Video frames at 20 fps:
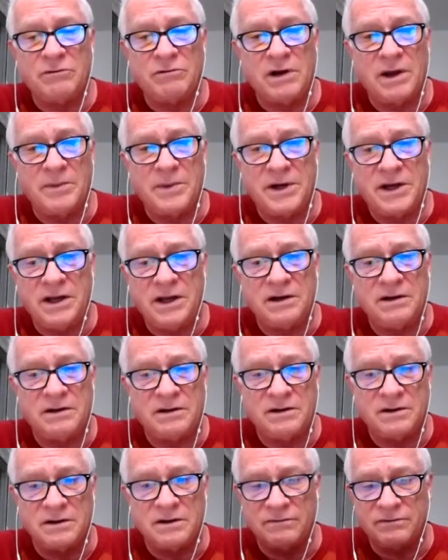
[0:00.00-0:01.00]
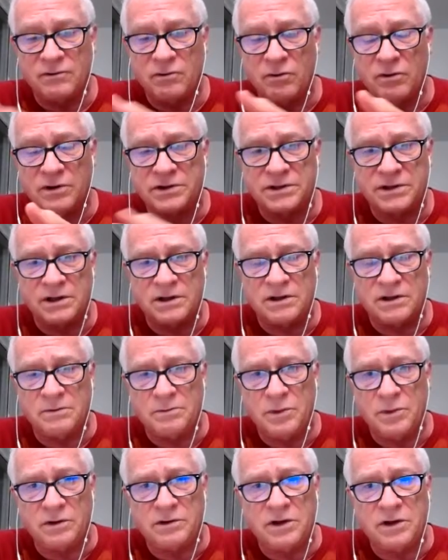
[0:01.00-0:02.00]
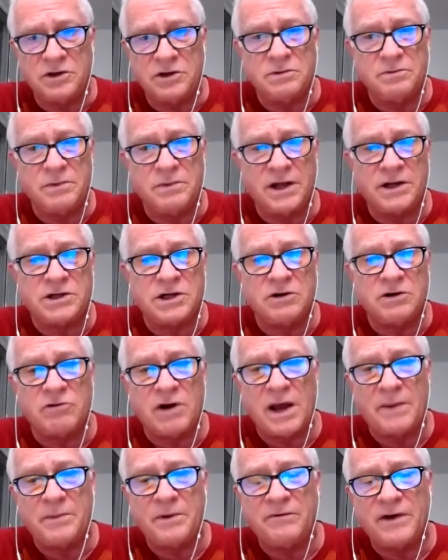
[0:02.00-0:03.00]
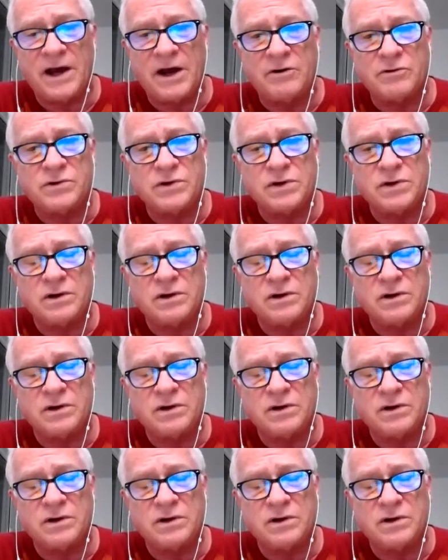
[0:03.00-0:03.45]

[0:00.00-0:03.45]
remedied. Of course, the book that you mentioned, Rapid Virus